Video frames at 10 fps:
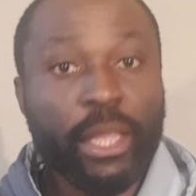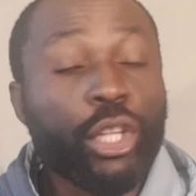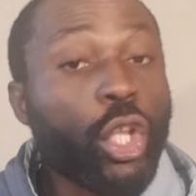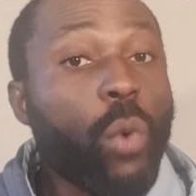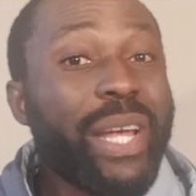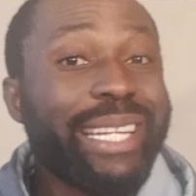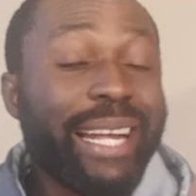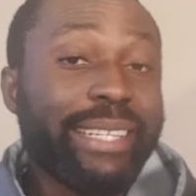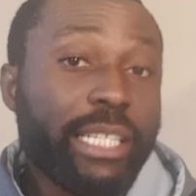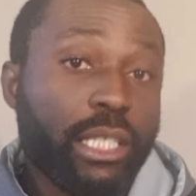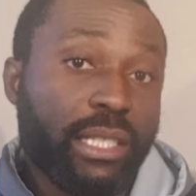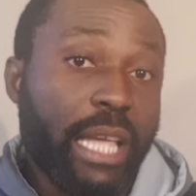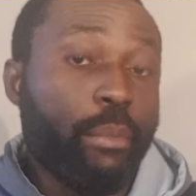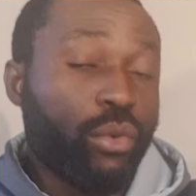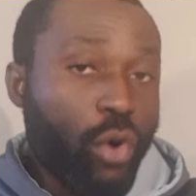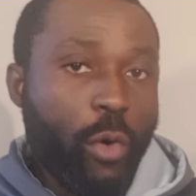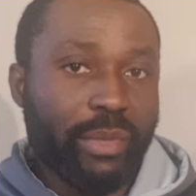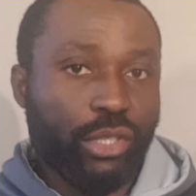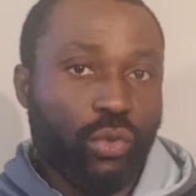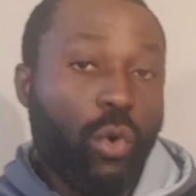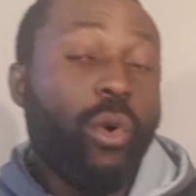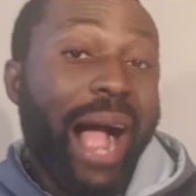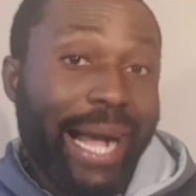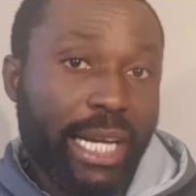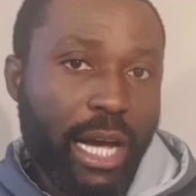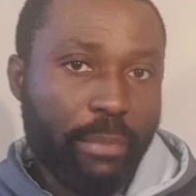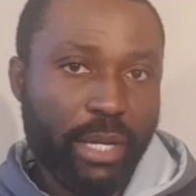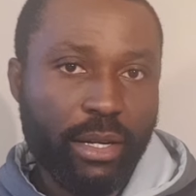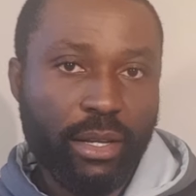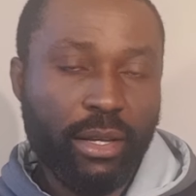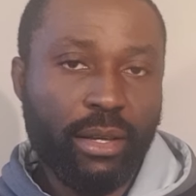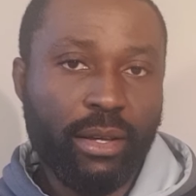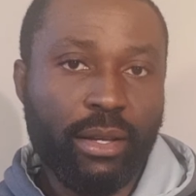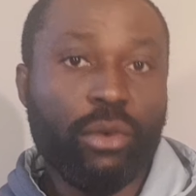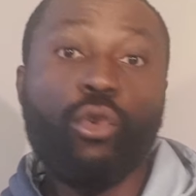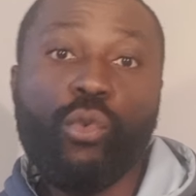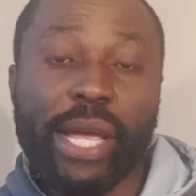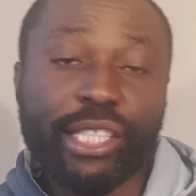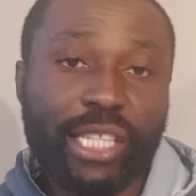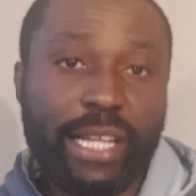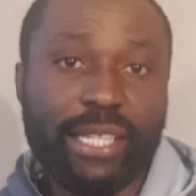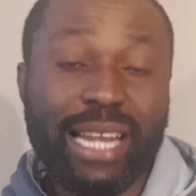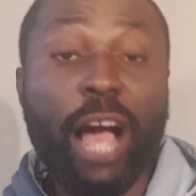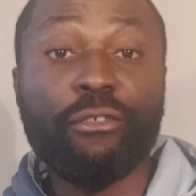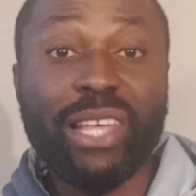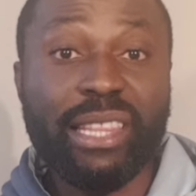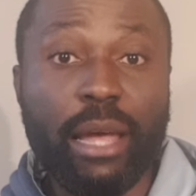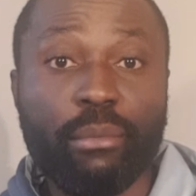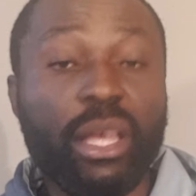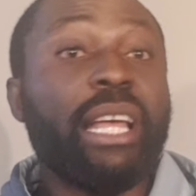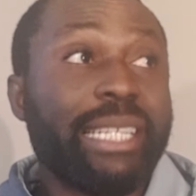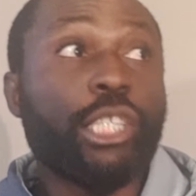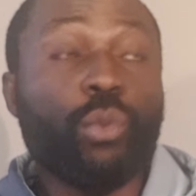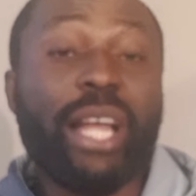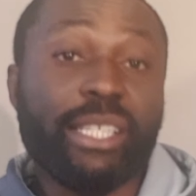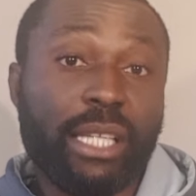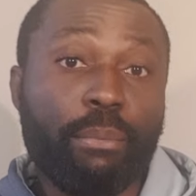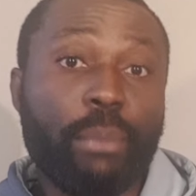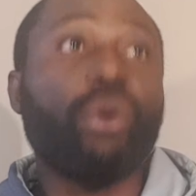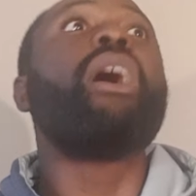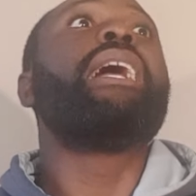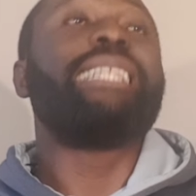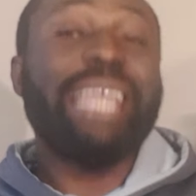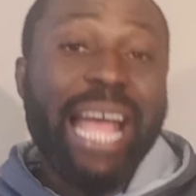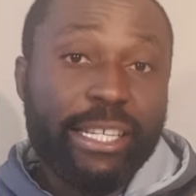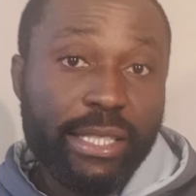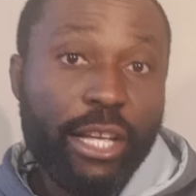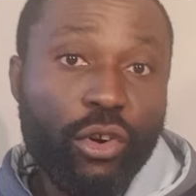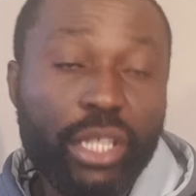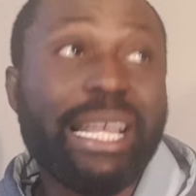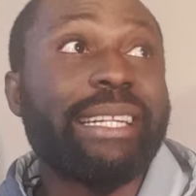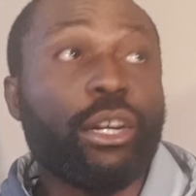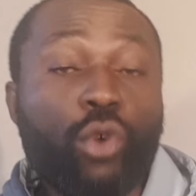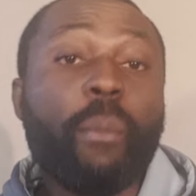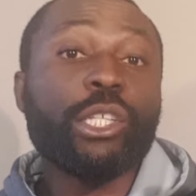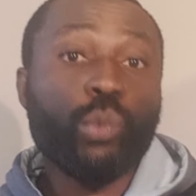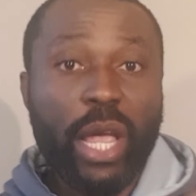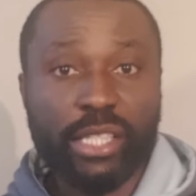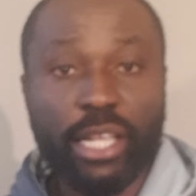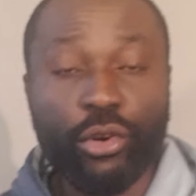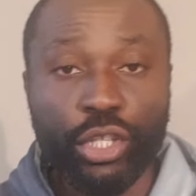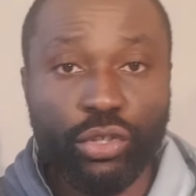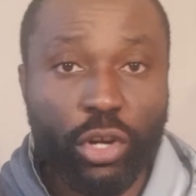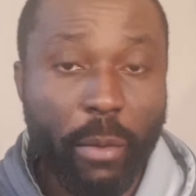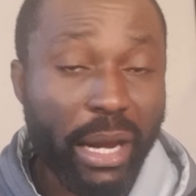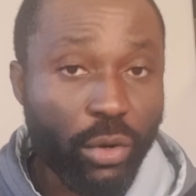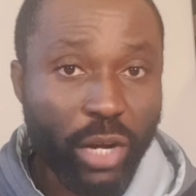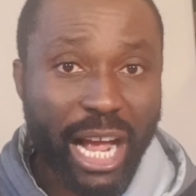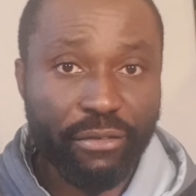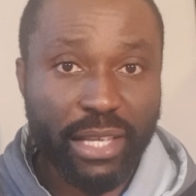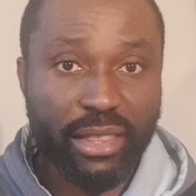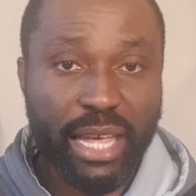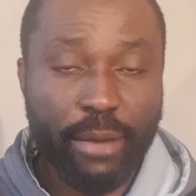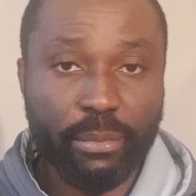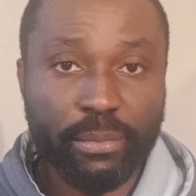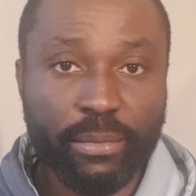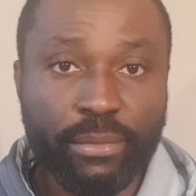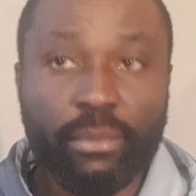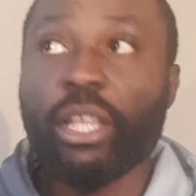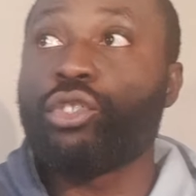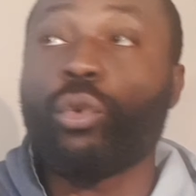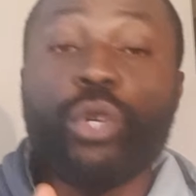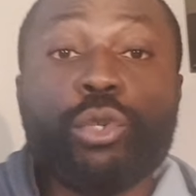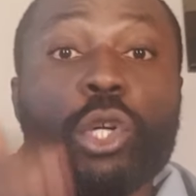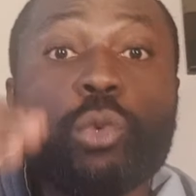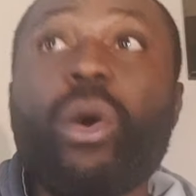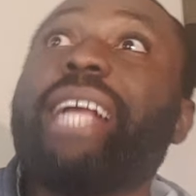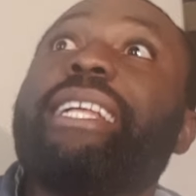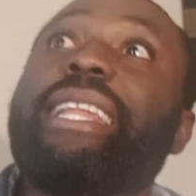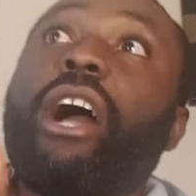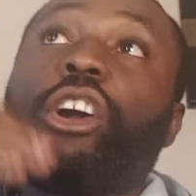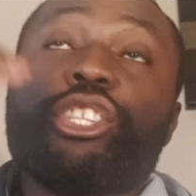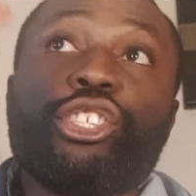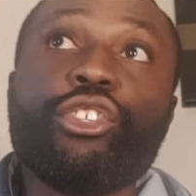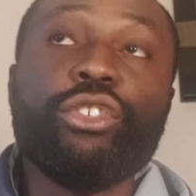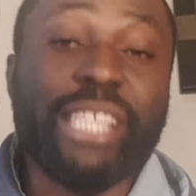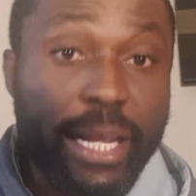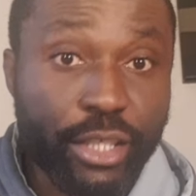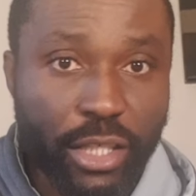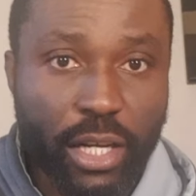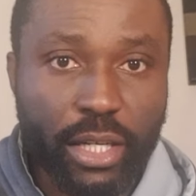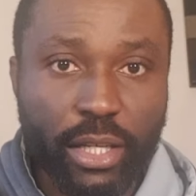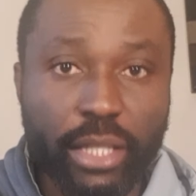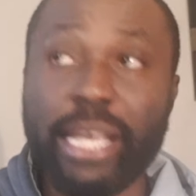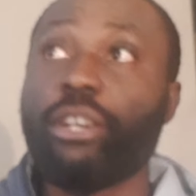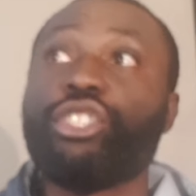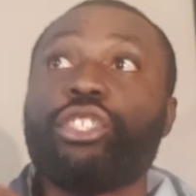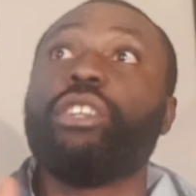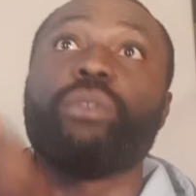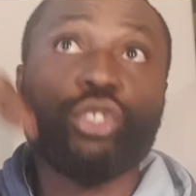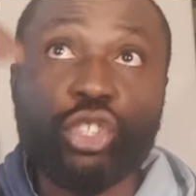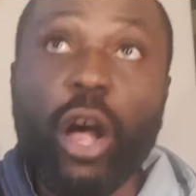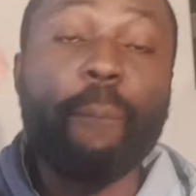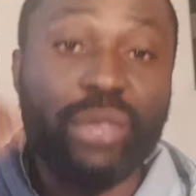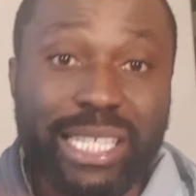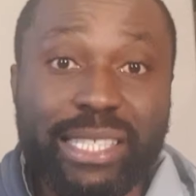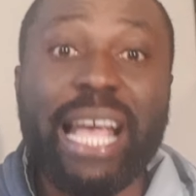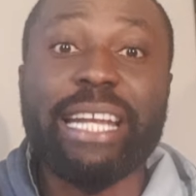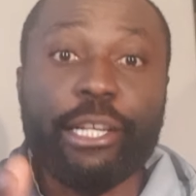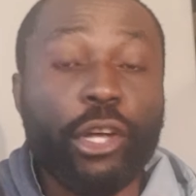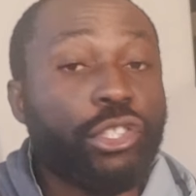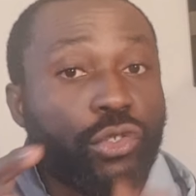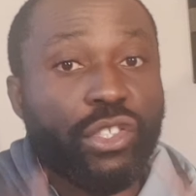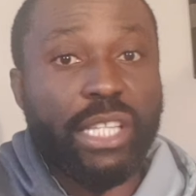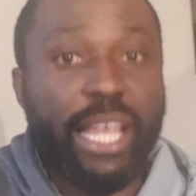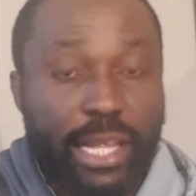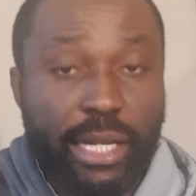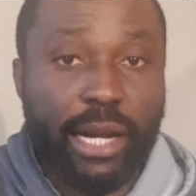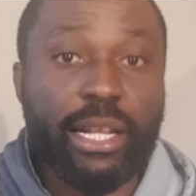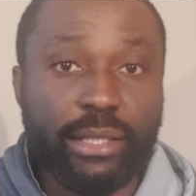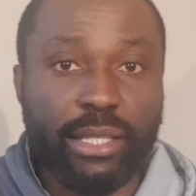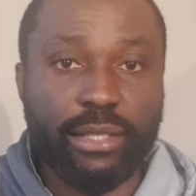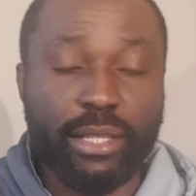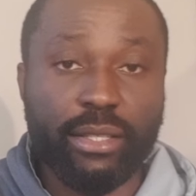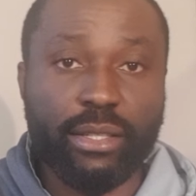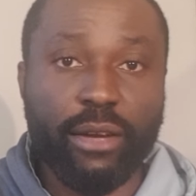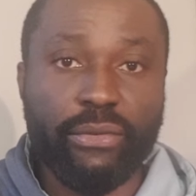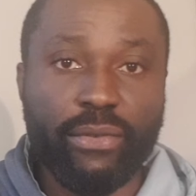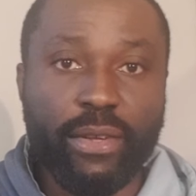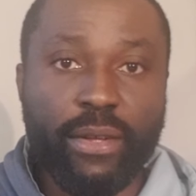Knowing that these same Romans who are coming, who were chasing after them. These were the same people. They are still going that the Romans were still going to come and look after them. So, which was why they now continued their journey. They, some decided not to stay in the continent itself.